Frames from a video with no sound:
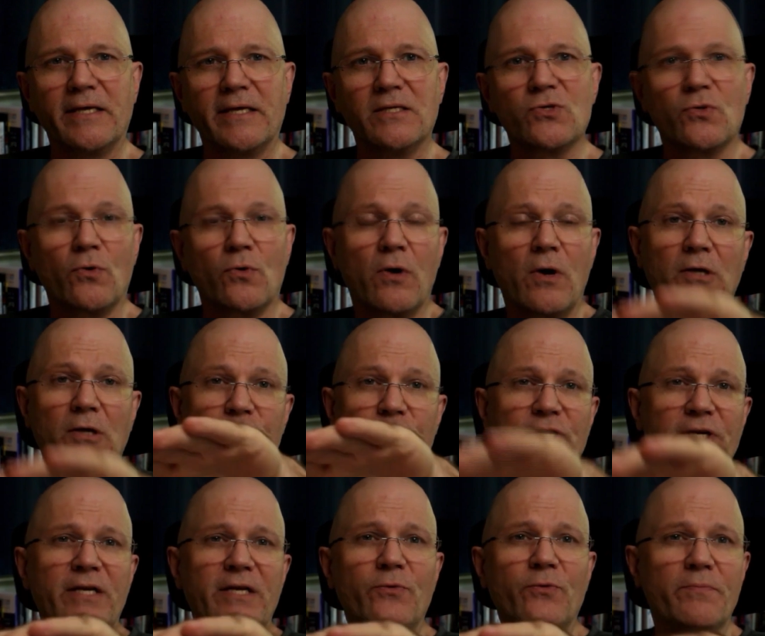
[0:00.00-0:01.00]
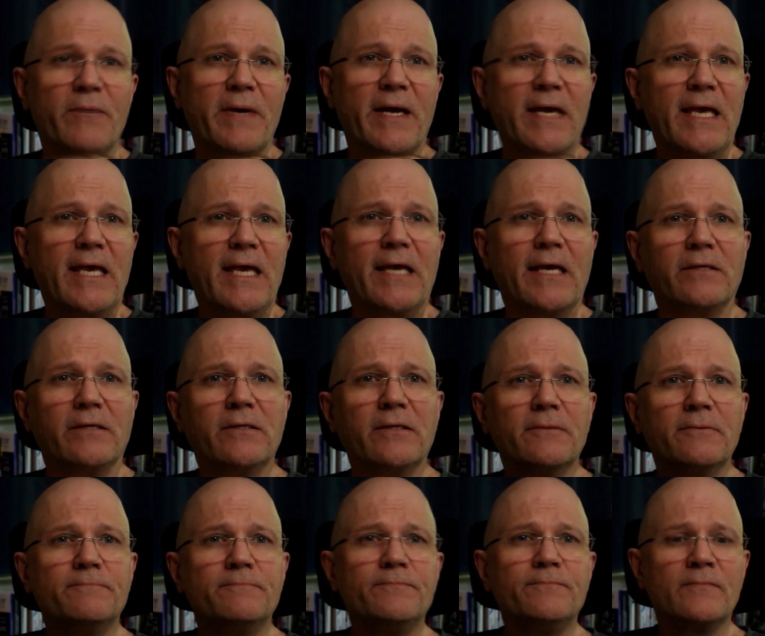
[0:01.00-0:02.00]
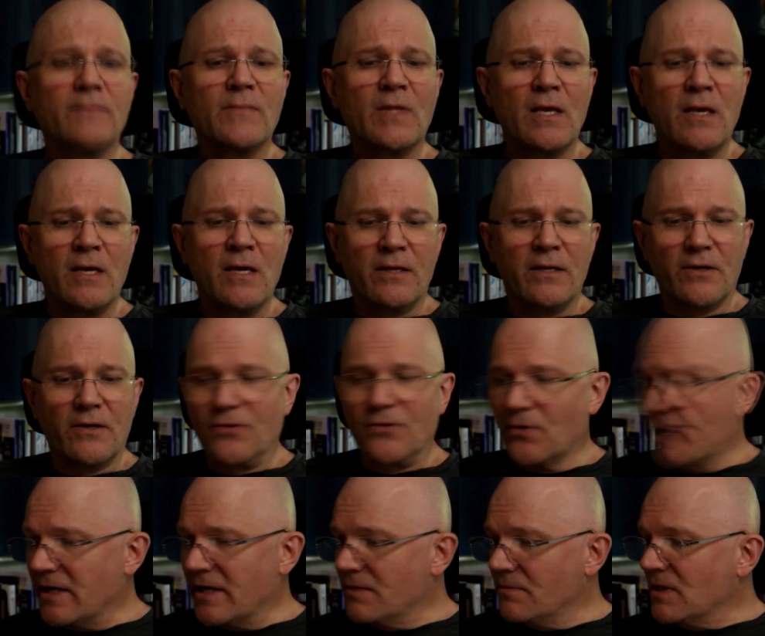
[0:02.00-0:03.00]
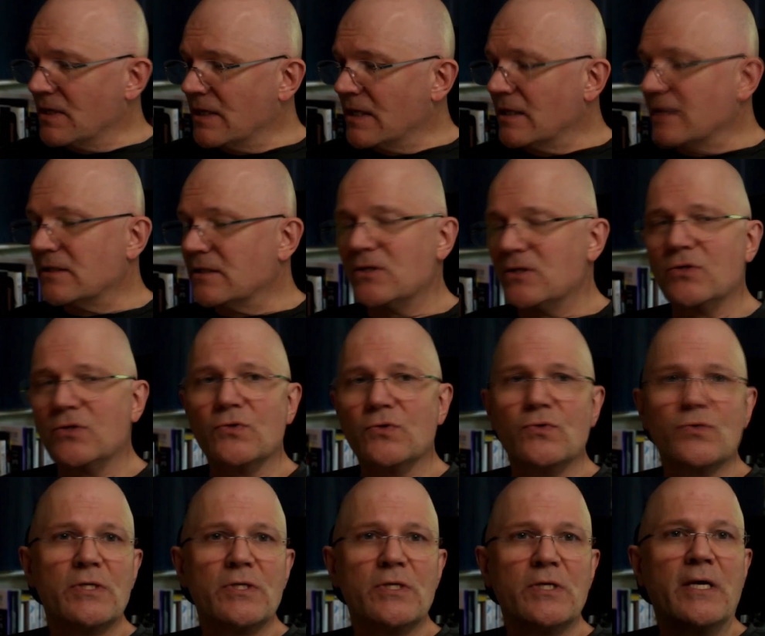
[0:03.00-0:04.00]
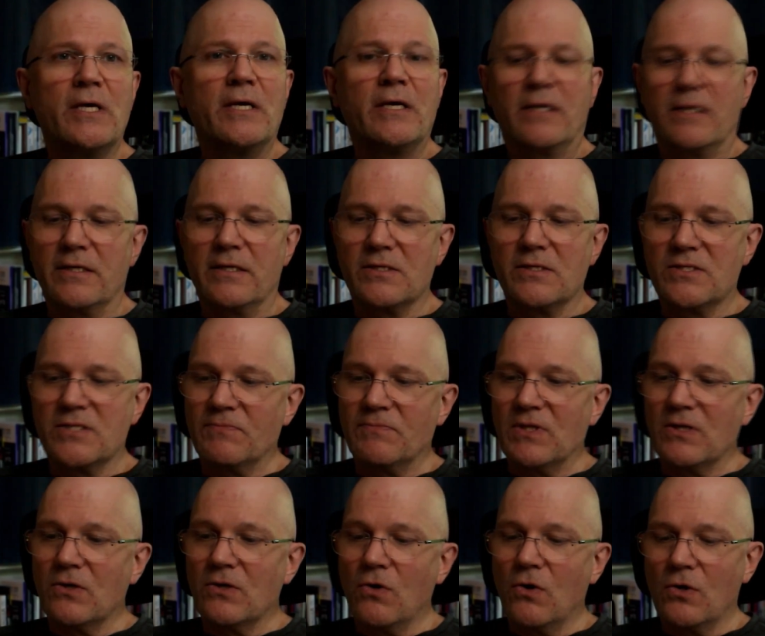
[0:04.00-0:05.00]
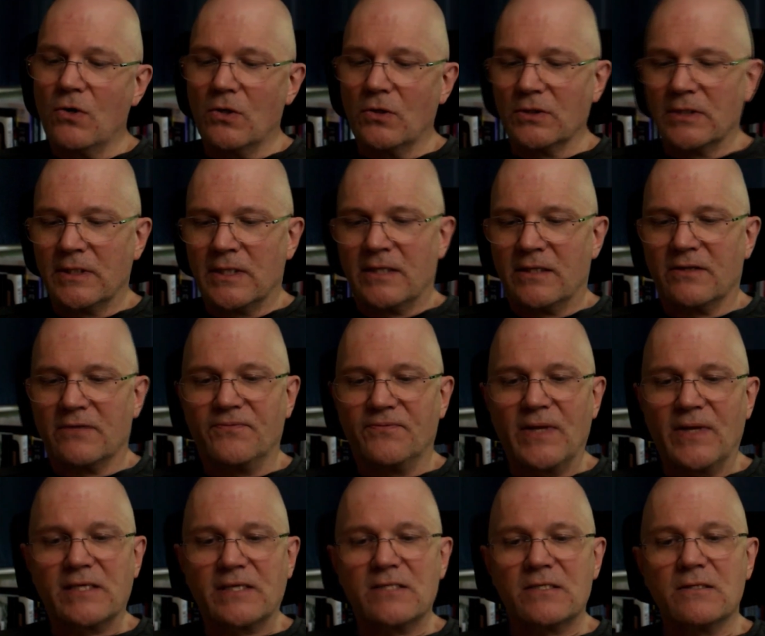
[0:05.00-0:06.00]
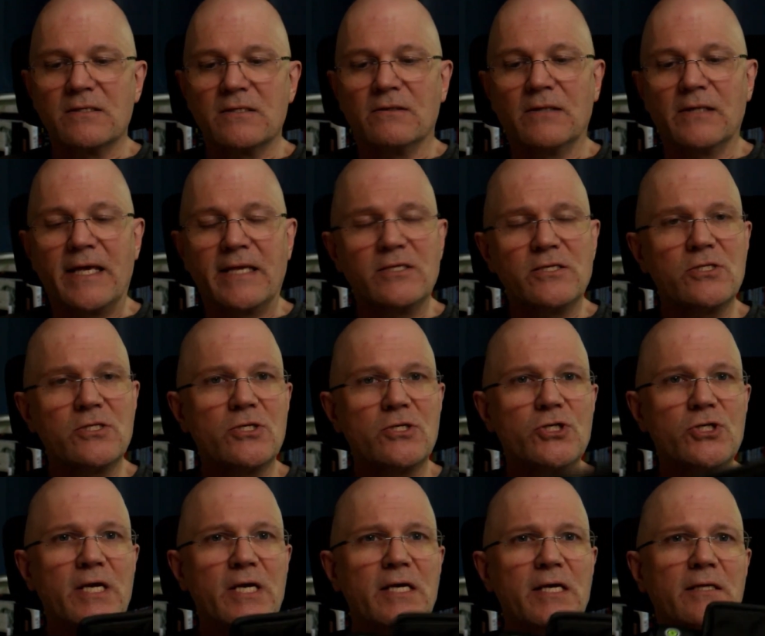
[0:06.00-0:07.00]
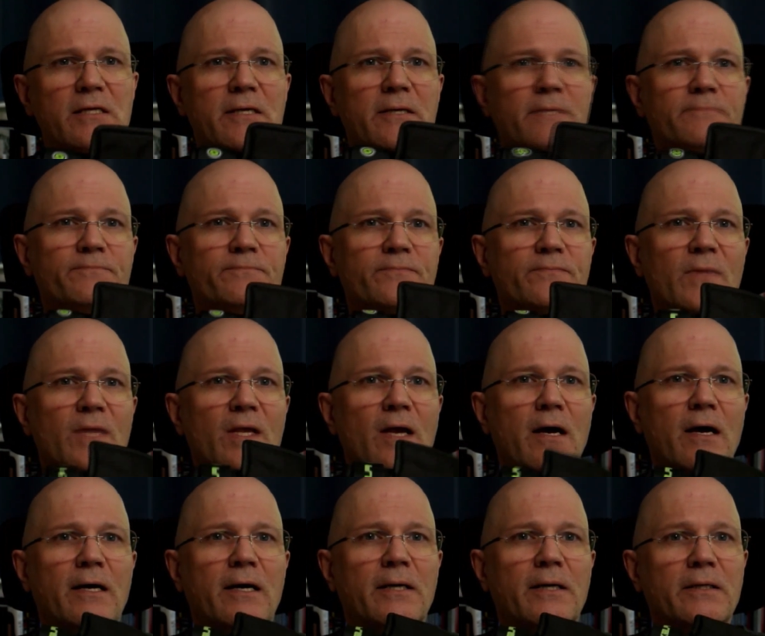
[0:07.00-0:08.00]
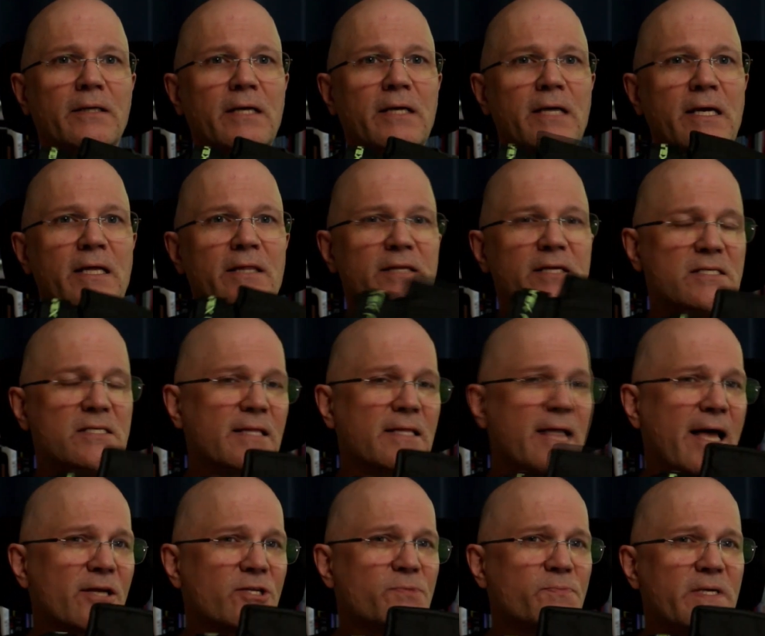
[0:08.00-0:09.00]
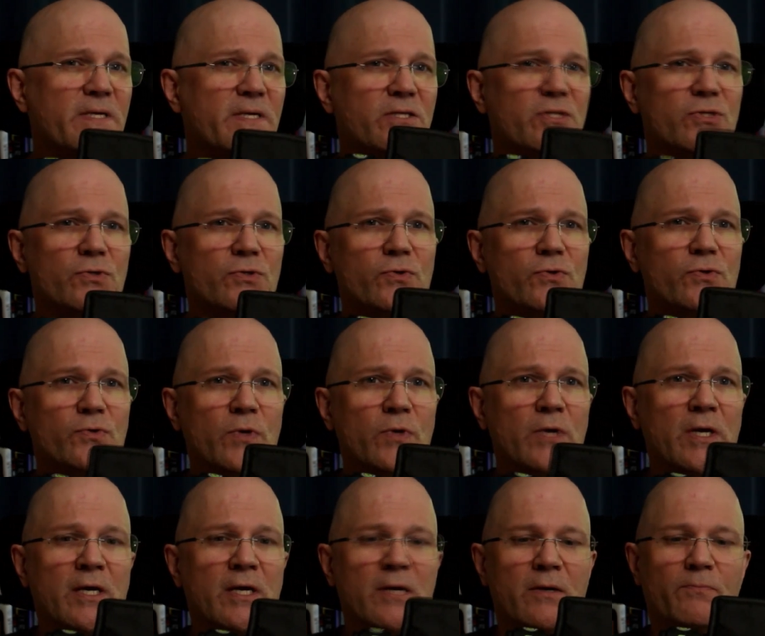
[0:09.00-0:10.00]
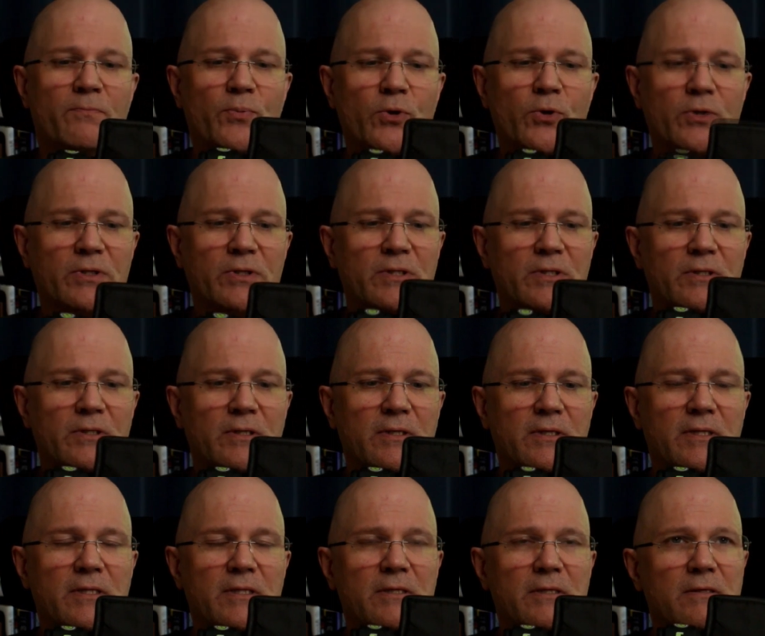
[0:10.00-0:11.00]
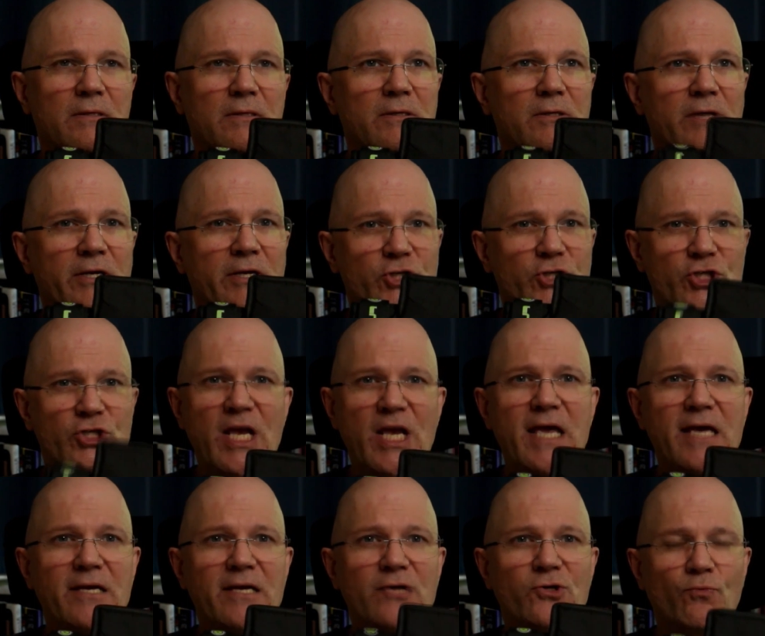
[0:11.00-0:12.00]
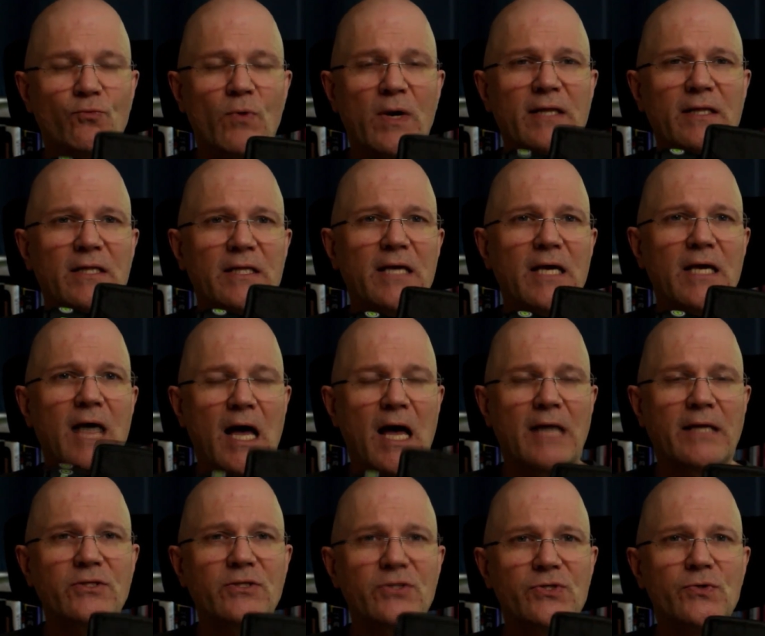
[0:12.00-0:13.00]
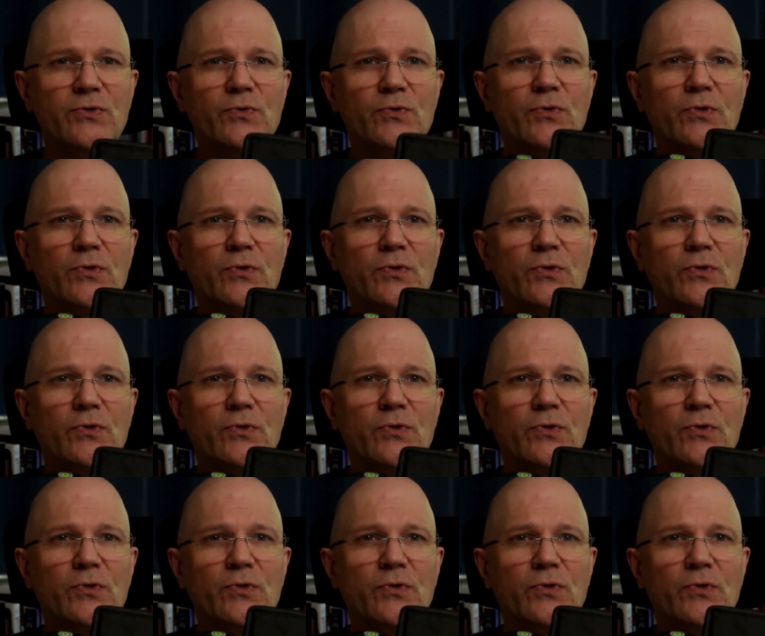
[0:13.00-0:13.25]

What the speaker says: or I'll shade it with my hand. Another item that I like to use is something called the Flex Lens Shade. This allows me to put a shade directly onto the